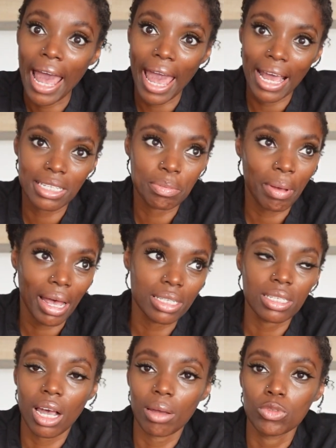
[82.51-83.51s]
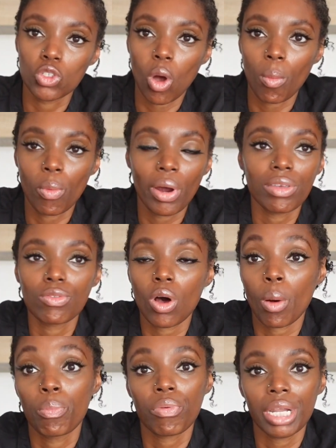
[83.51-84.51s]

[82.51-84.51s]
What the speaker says: expat type job where you've got a